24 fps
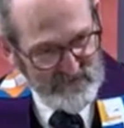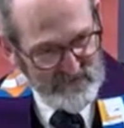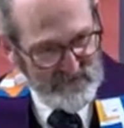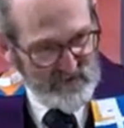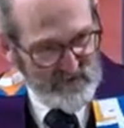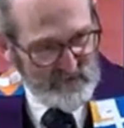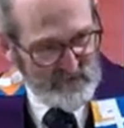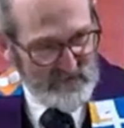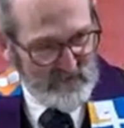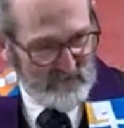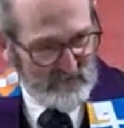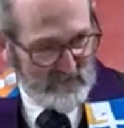
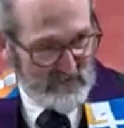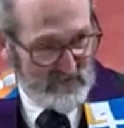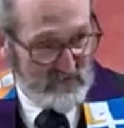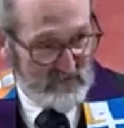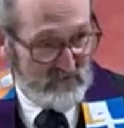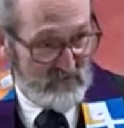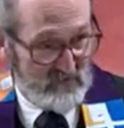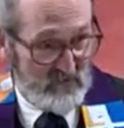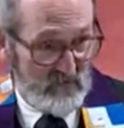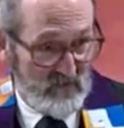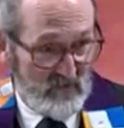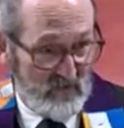about
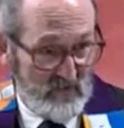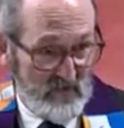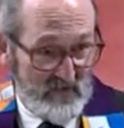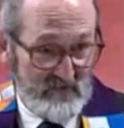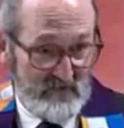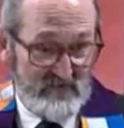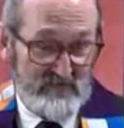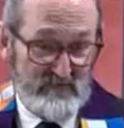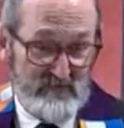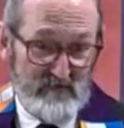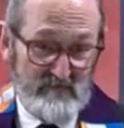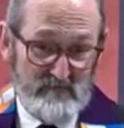control and
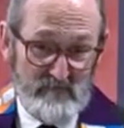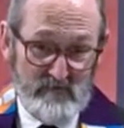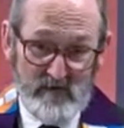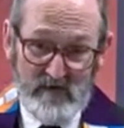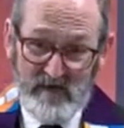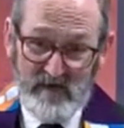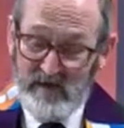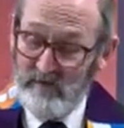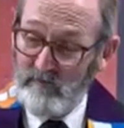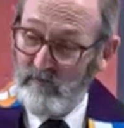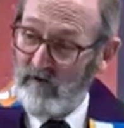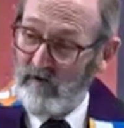
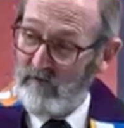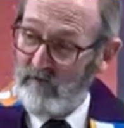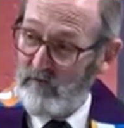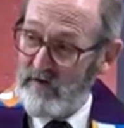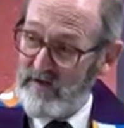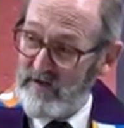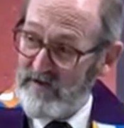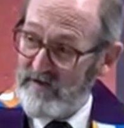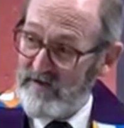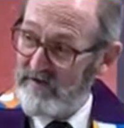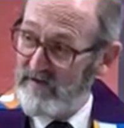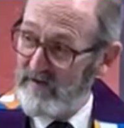suffering and what
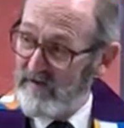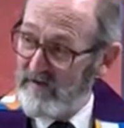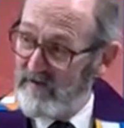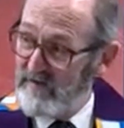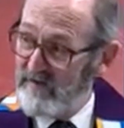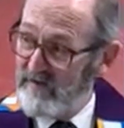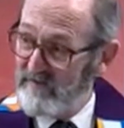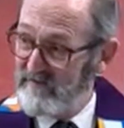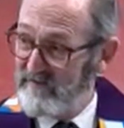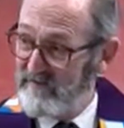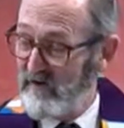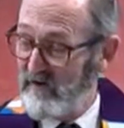we
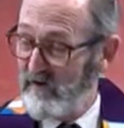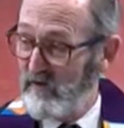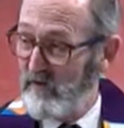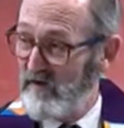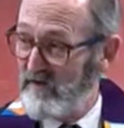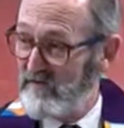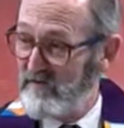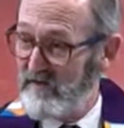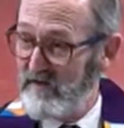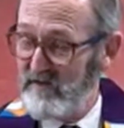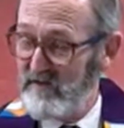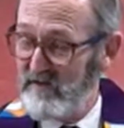deal
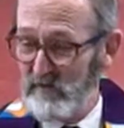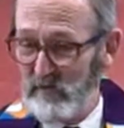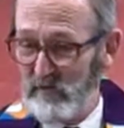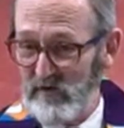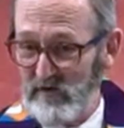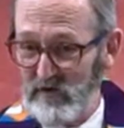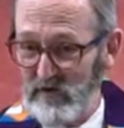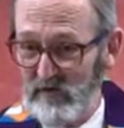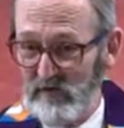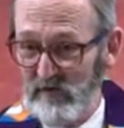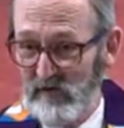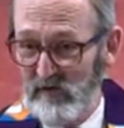with in the
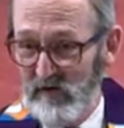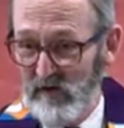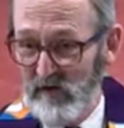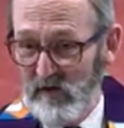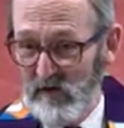world.